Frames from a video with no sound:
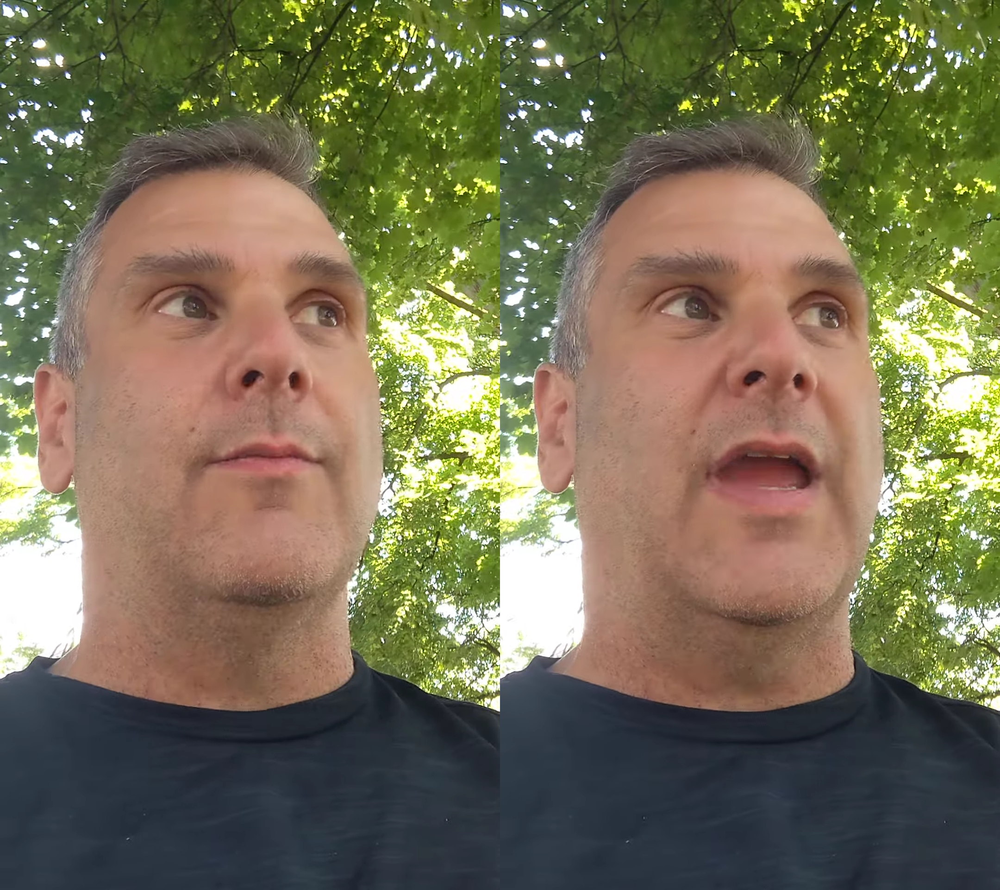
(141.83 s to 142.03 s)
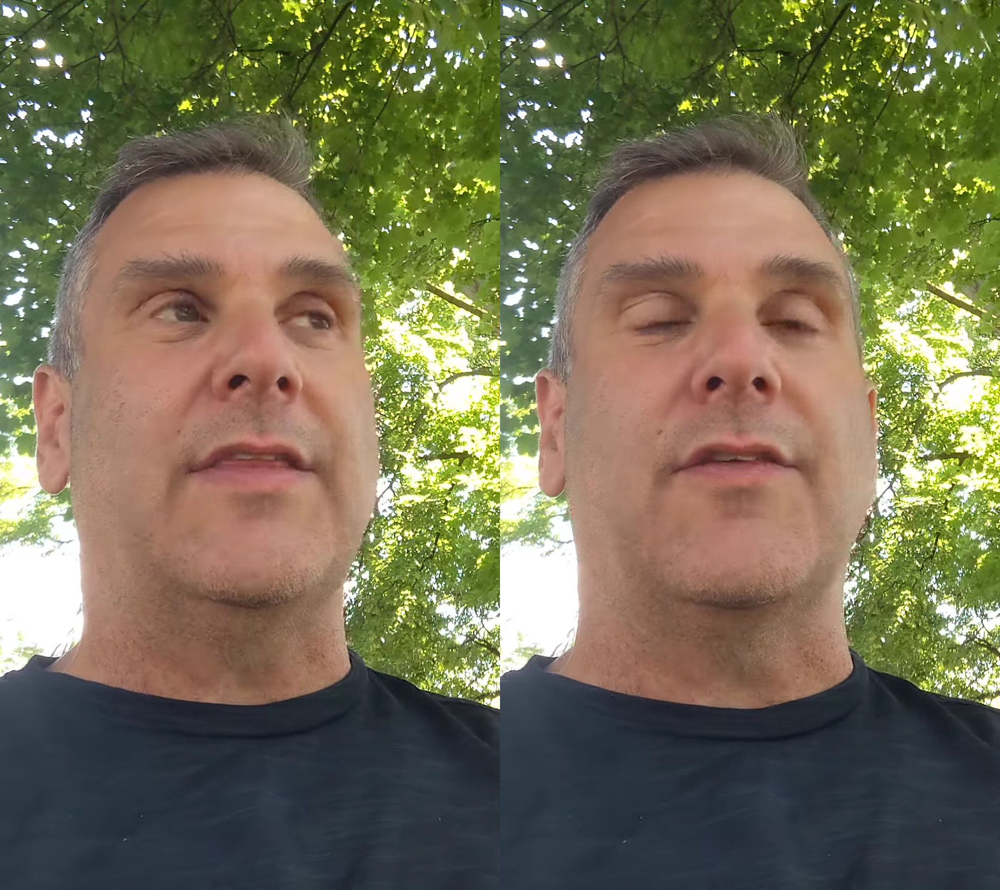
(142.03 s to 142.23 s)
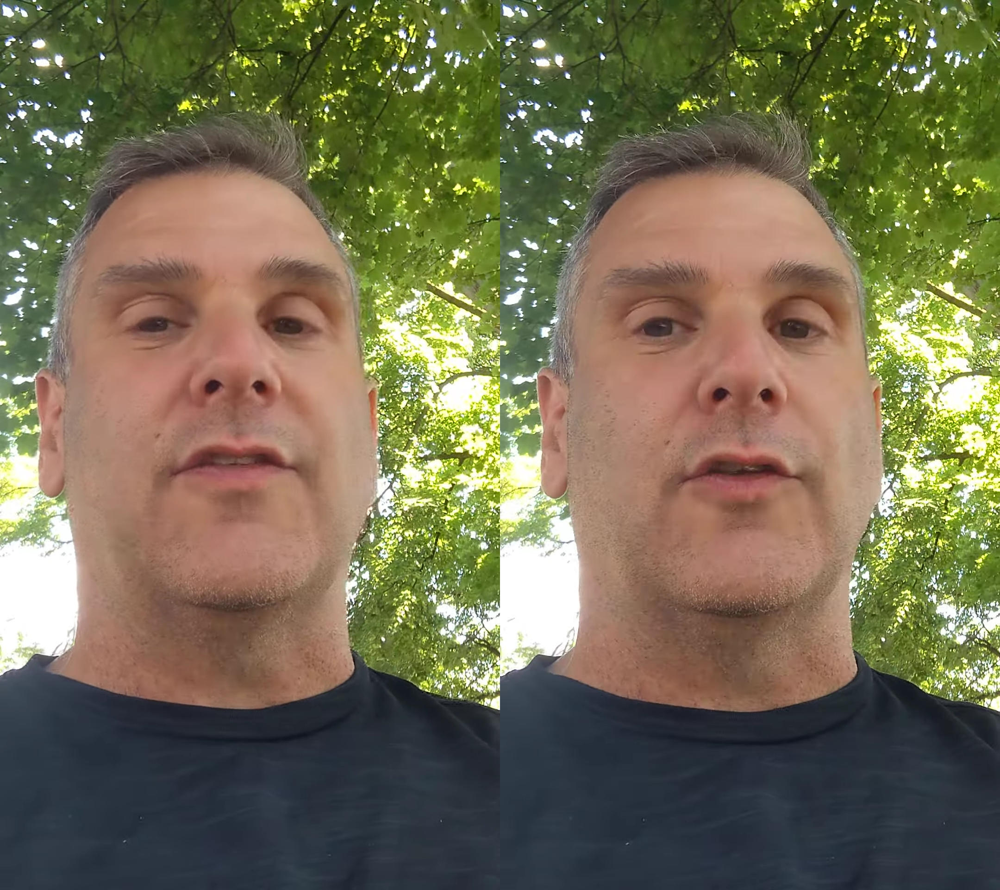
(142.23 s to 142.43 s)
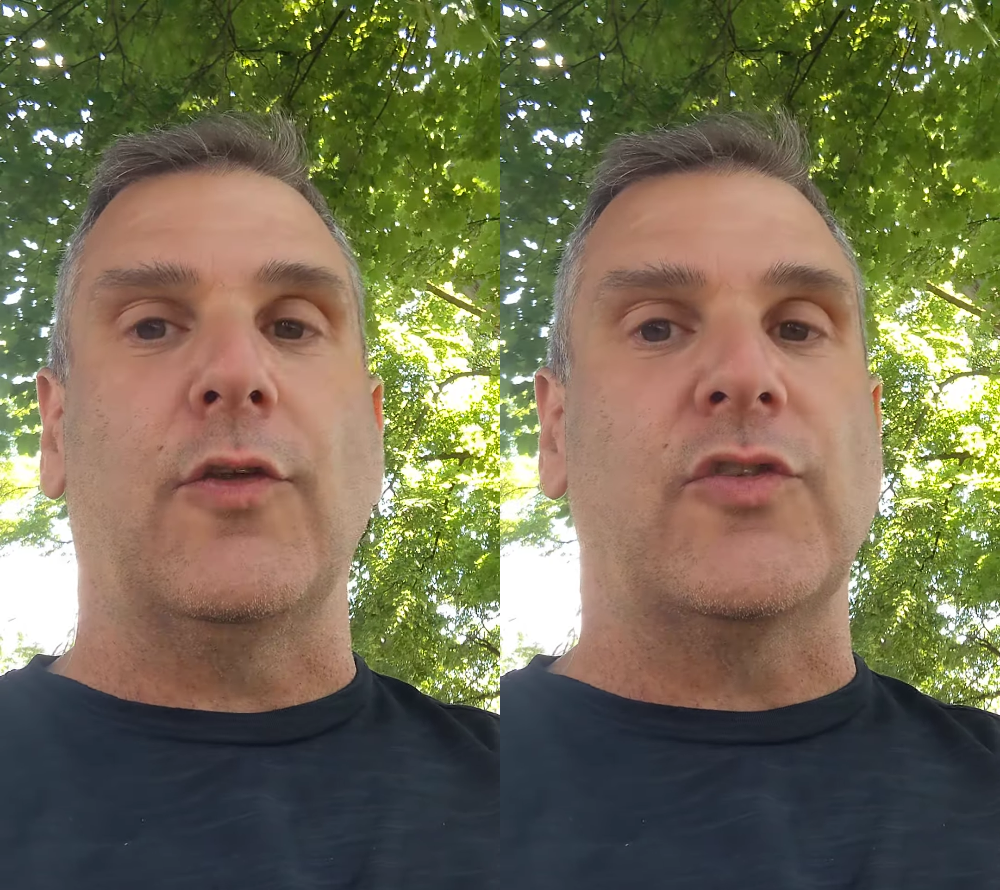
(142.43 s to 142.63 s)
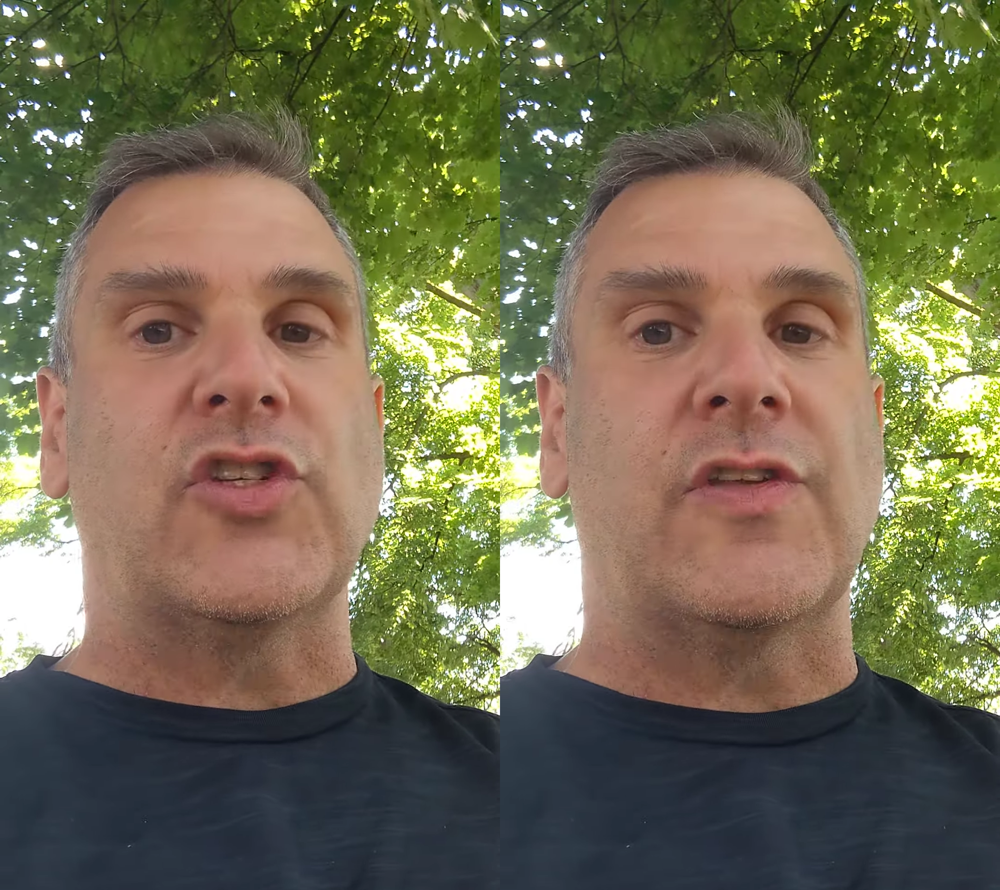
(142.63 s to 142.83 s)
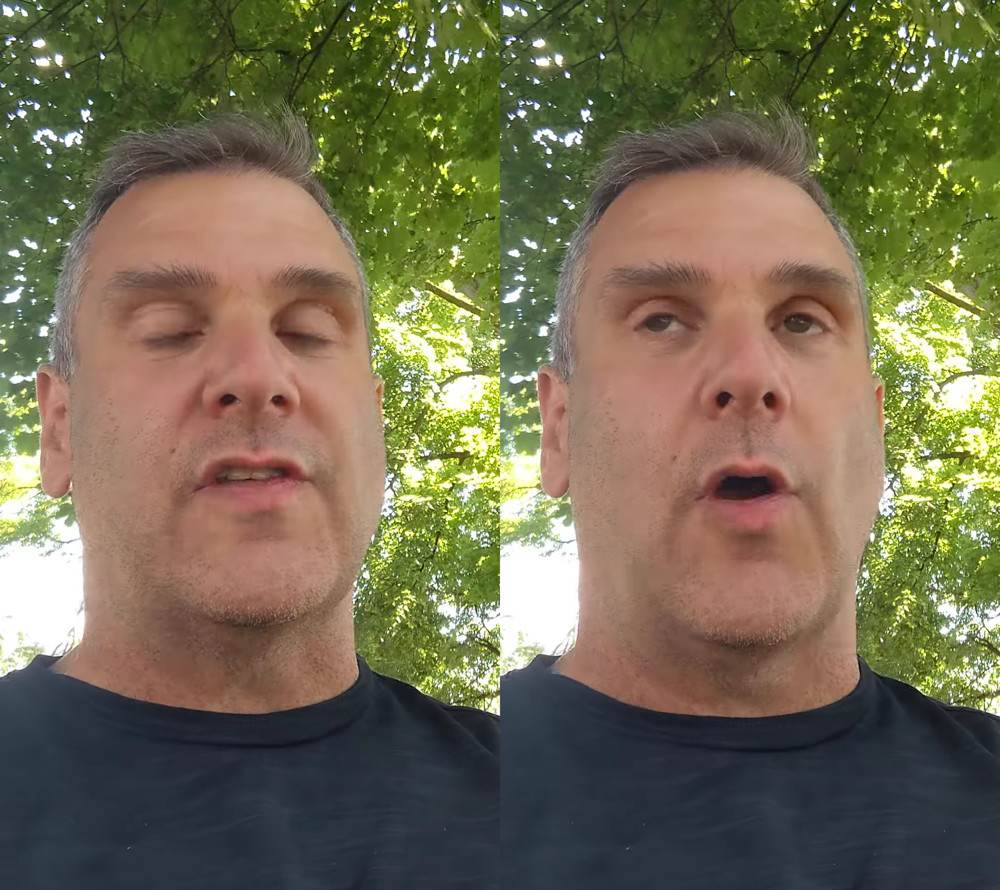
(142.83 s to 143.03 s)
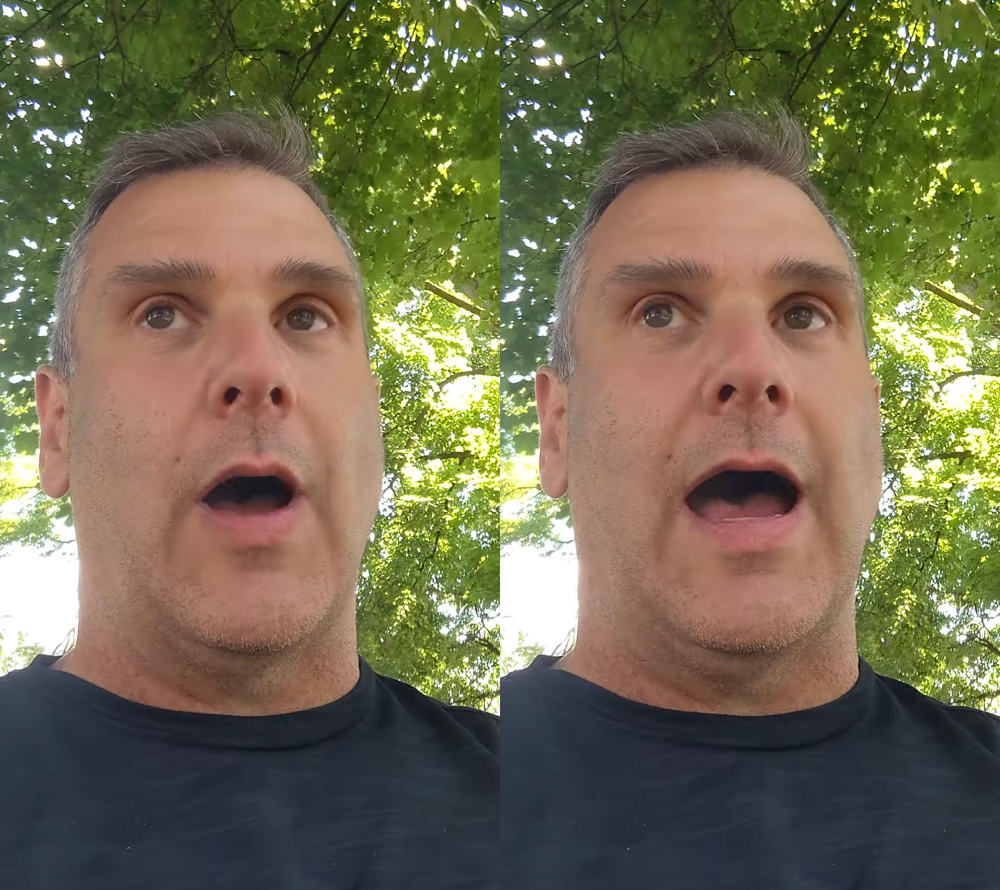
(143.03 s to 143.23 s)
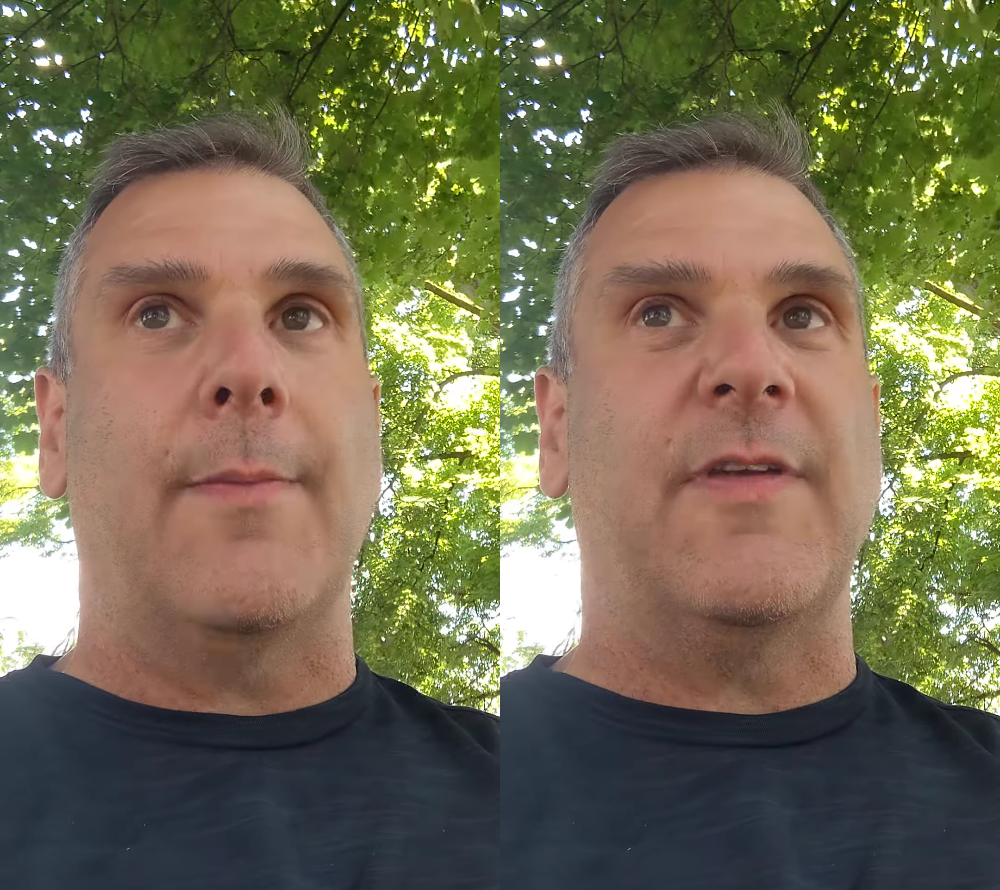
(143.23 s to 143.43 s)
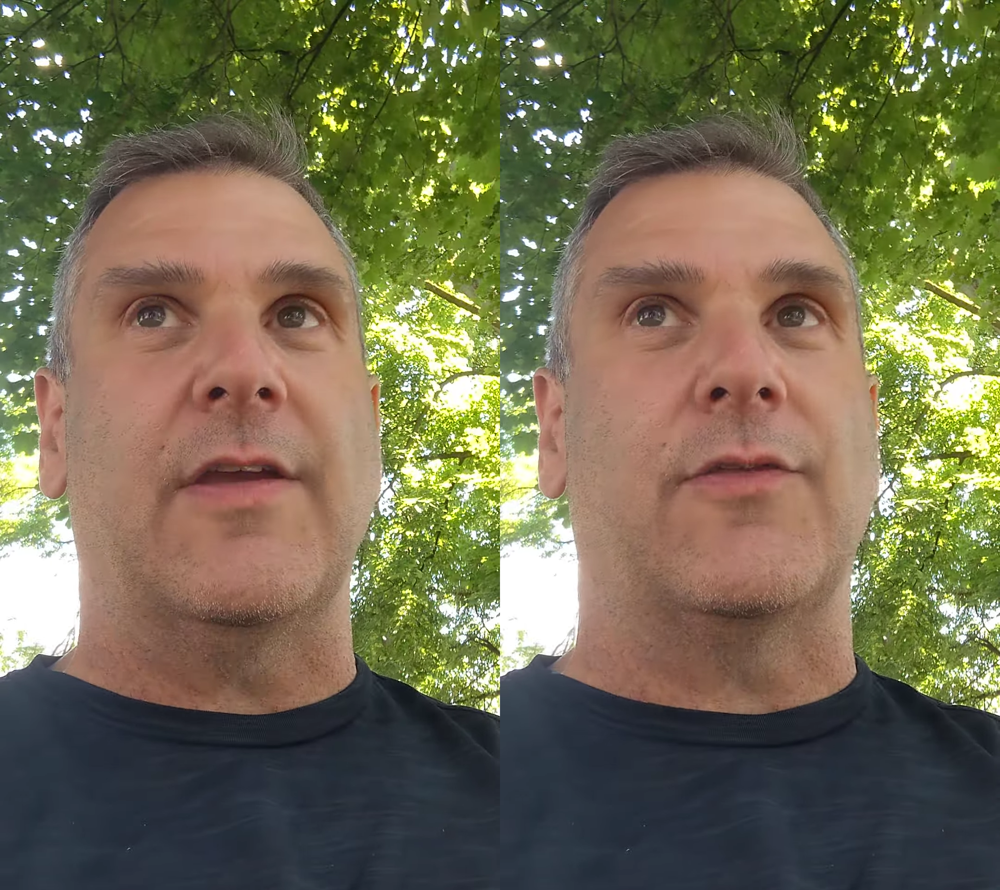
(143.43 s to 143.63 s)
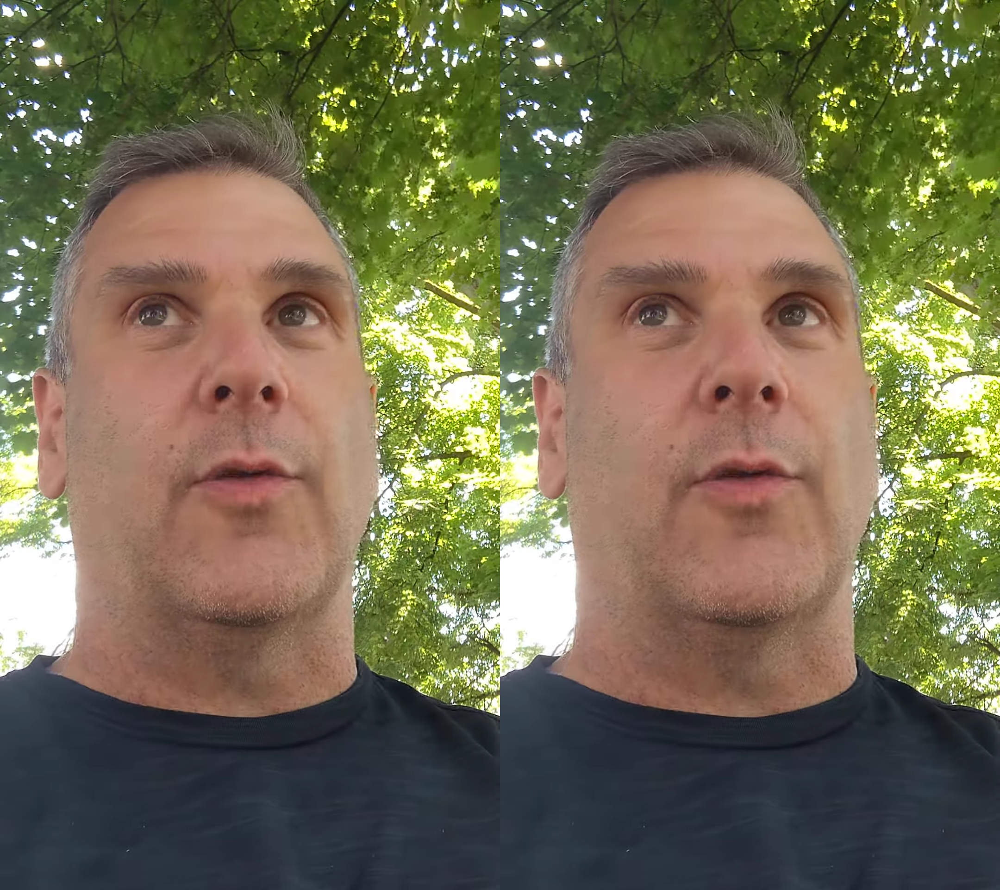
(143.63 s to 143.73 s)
Make the solution so obvious,